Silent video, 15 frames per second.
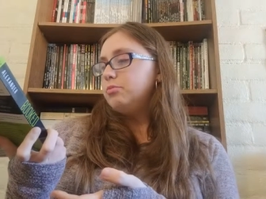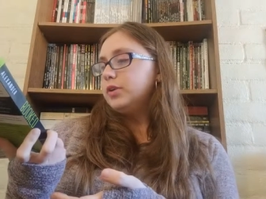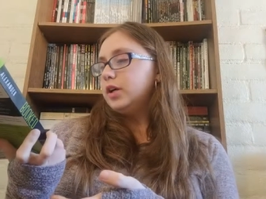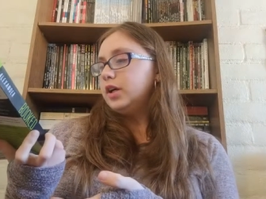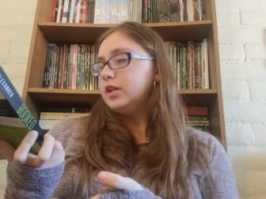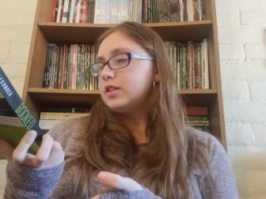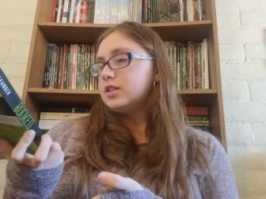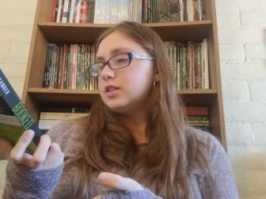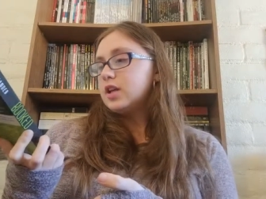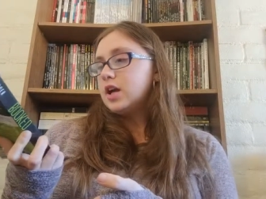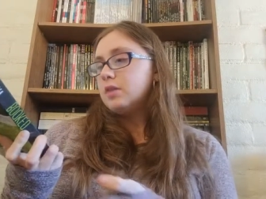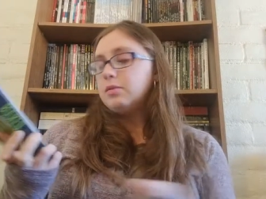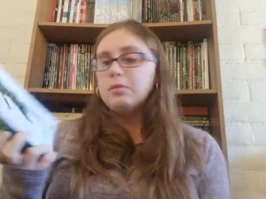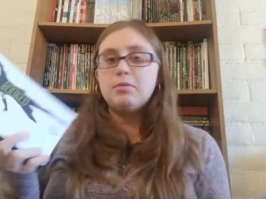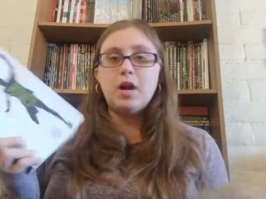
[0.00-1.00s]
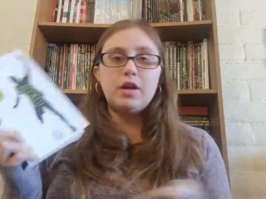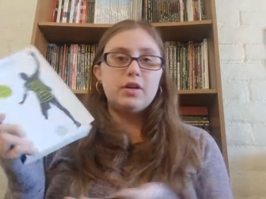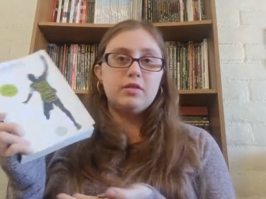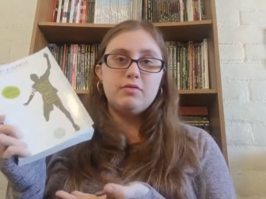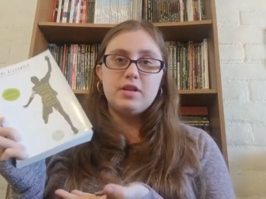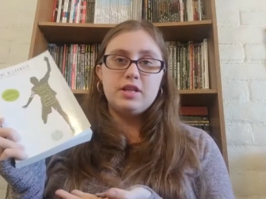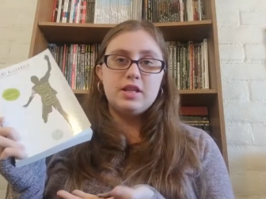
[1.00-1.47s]
But um, I'm not
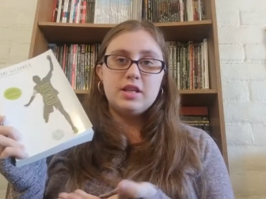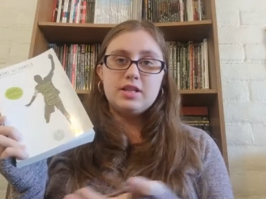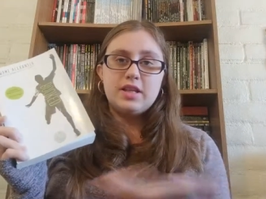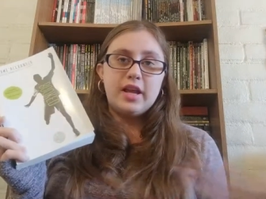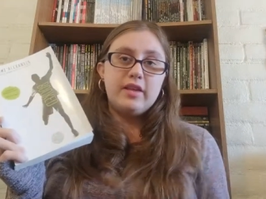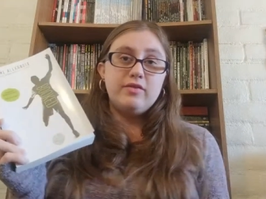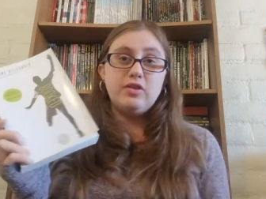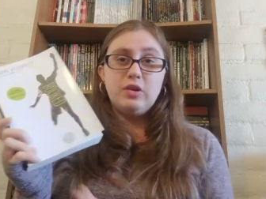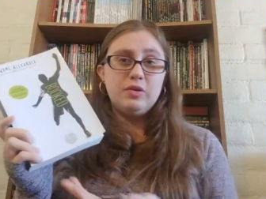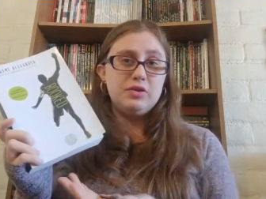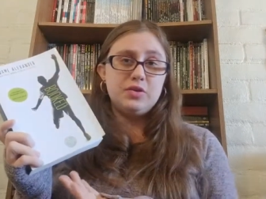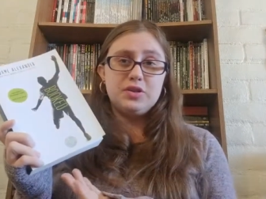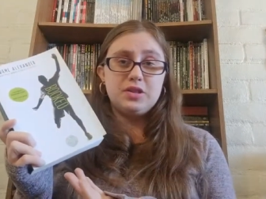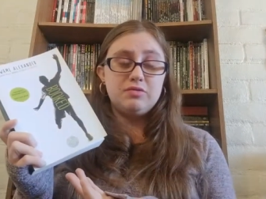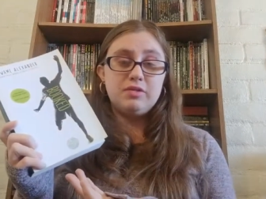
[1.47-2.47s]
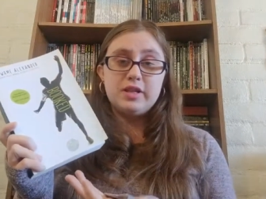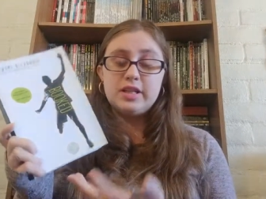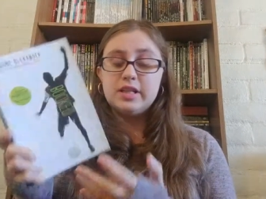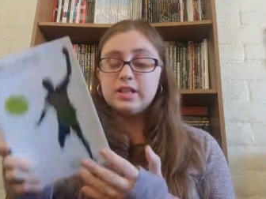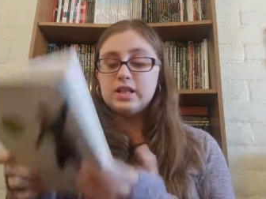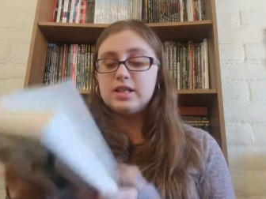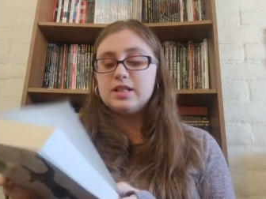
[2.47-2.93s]
going to read this. I have no interest in
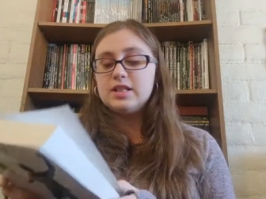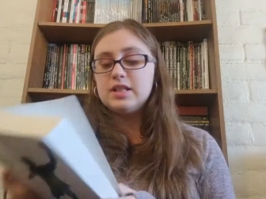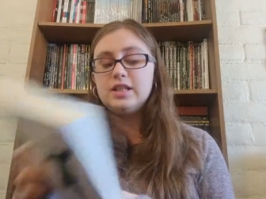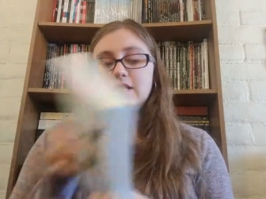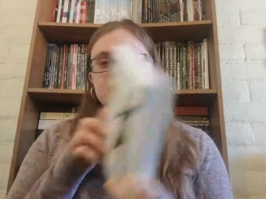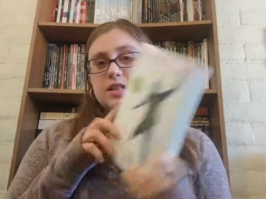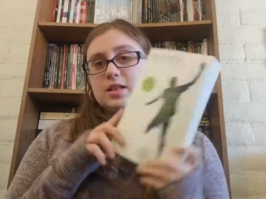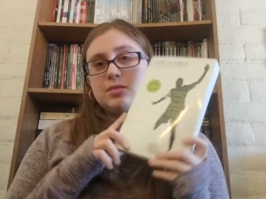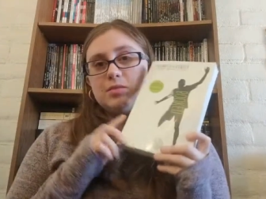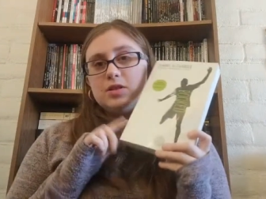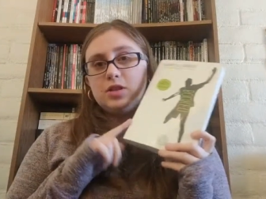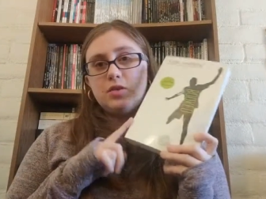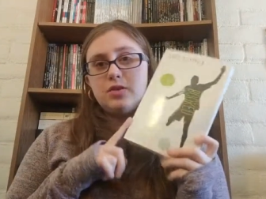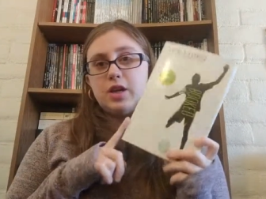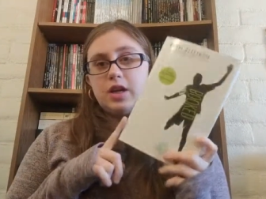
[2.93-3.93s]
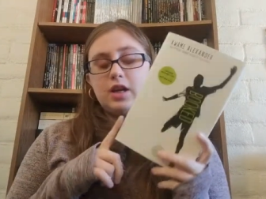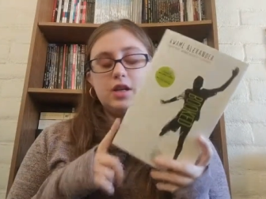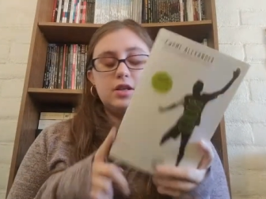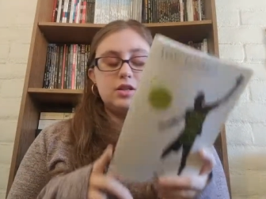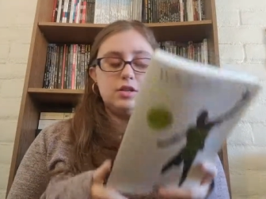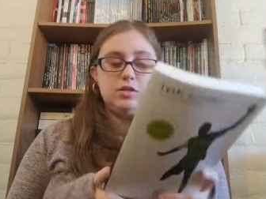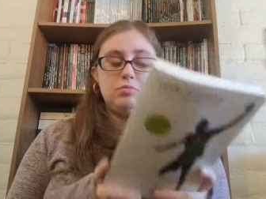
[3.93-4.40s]
reading this. This is going to be
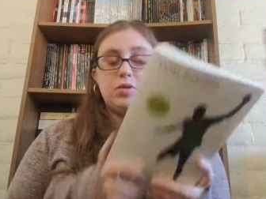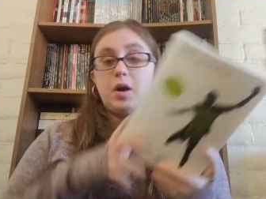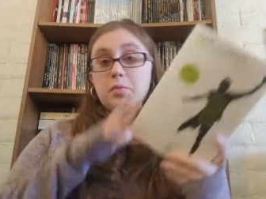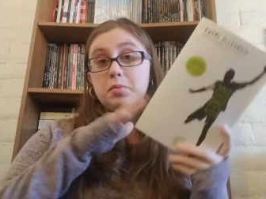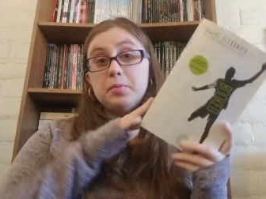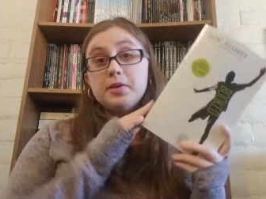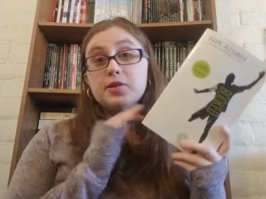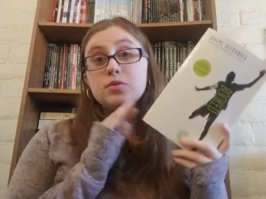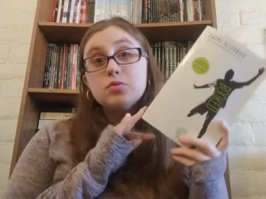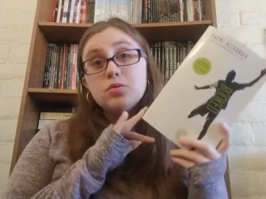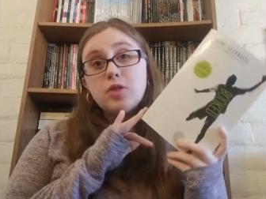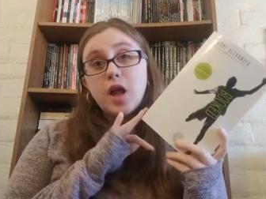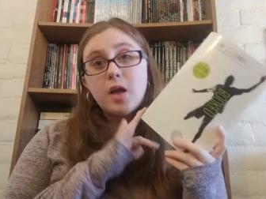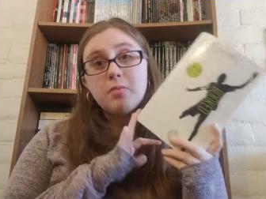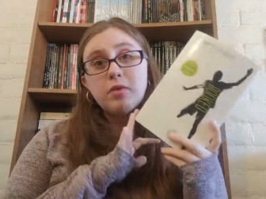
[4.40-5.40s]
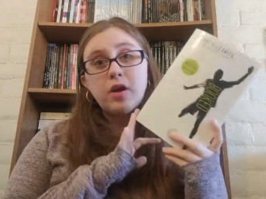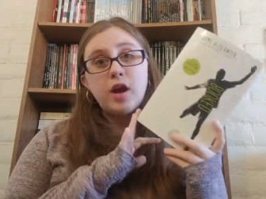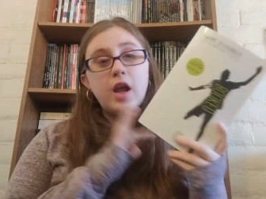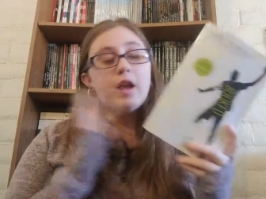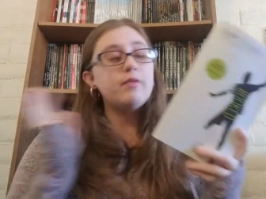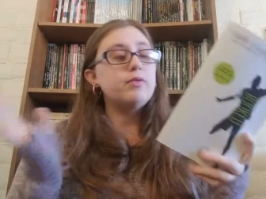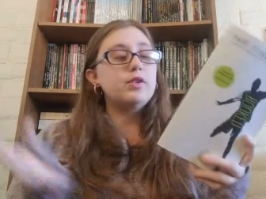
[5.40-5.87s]
donated to probably a school
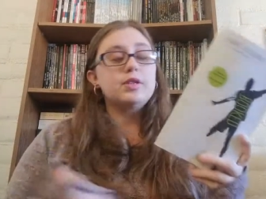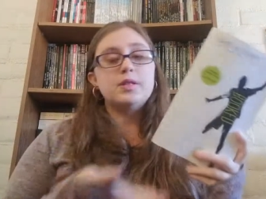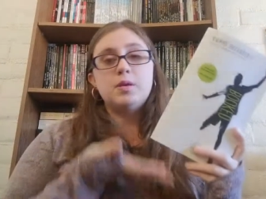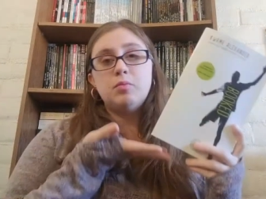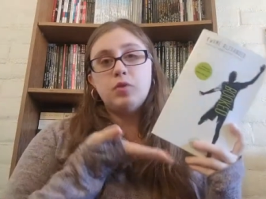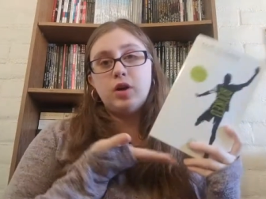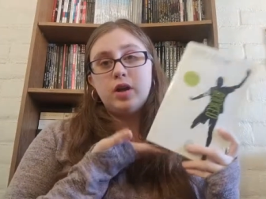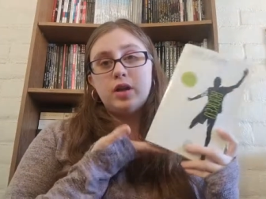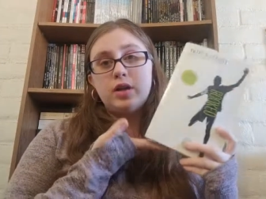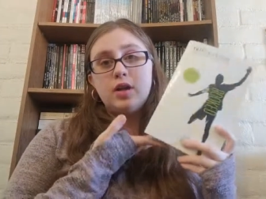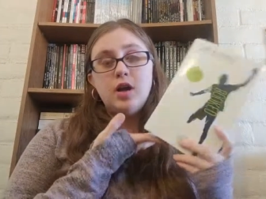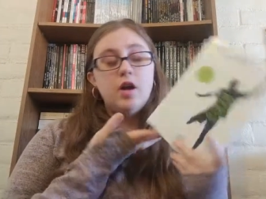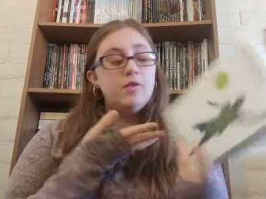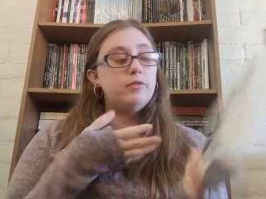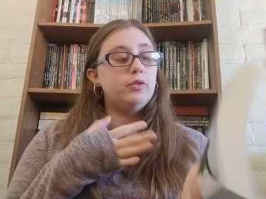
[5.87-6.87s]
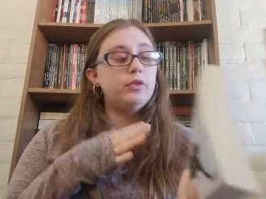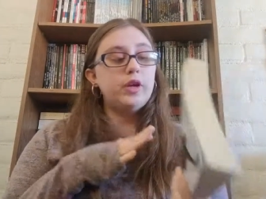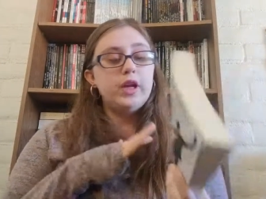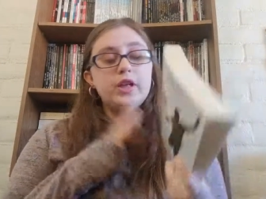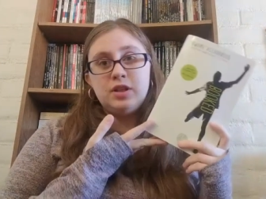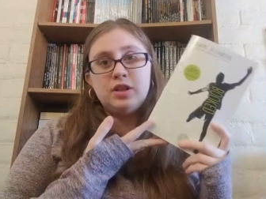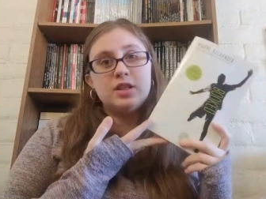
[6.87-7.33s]
library for someone for
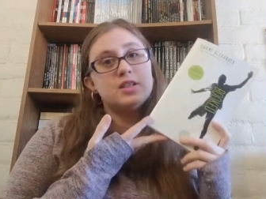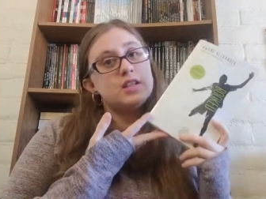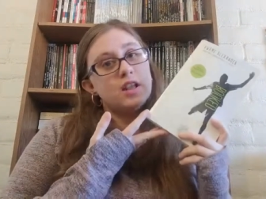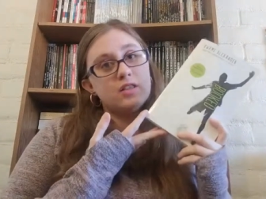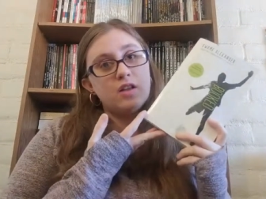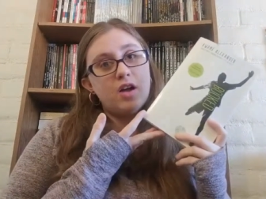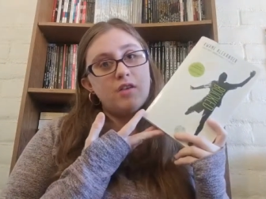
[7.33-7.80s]
read this and